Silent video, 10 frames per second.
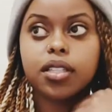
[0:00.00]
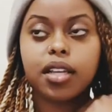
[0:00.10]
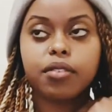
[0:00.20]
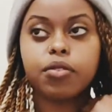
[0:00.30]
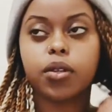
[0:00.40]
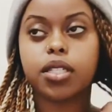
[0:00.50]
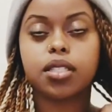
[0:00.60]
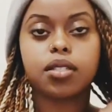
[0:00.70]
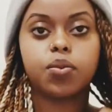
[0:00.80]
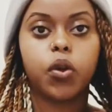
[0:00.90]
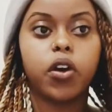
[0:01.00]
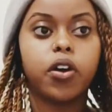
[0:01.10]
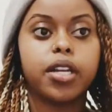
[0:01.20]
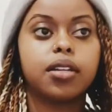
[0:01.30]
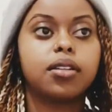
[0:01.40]
that focuses more
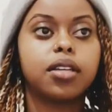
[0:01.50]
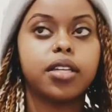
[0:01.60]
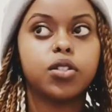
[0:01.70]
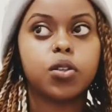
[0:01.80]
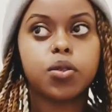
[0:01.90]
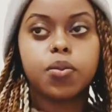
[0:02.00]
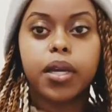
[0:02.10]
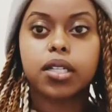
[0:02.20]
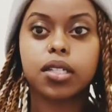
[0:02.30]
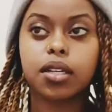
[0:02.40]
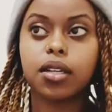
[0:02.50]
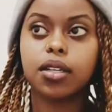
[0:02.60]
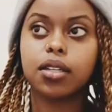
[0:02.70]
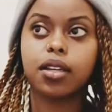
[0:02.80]
on introspection